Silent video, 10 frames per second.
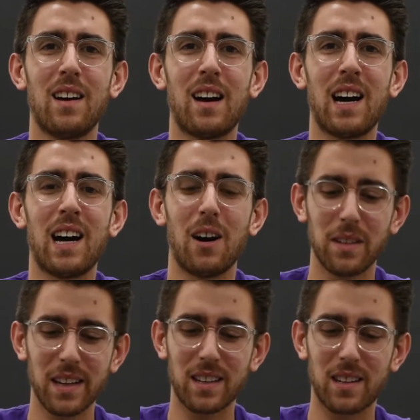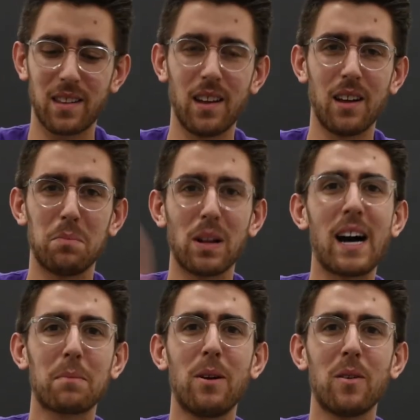I'll link the
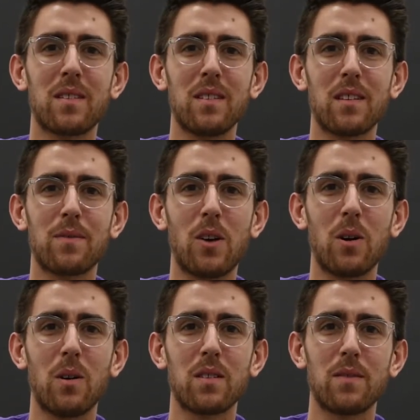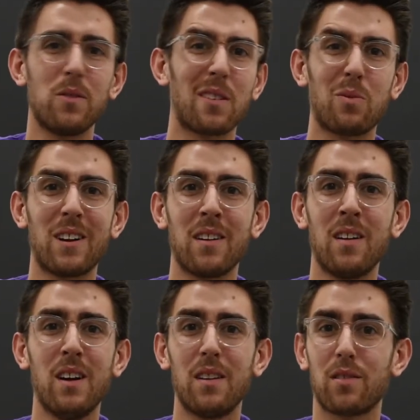blog posts to these photos if you just want
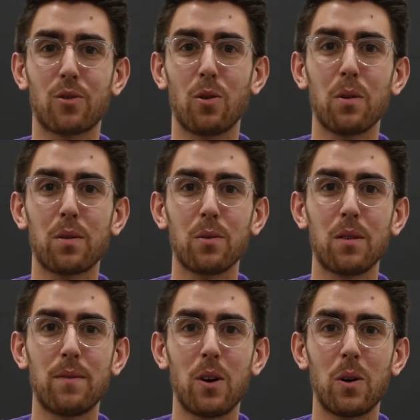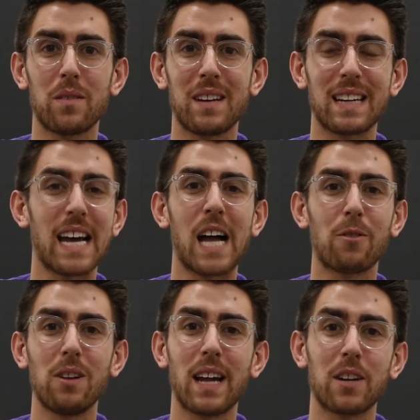to scroll through the photos in a
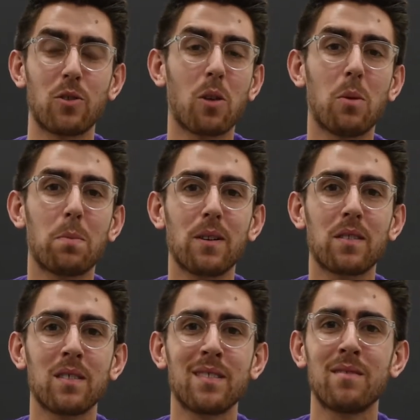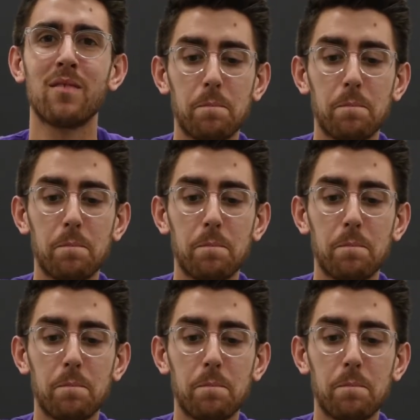gallery like a normal person.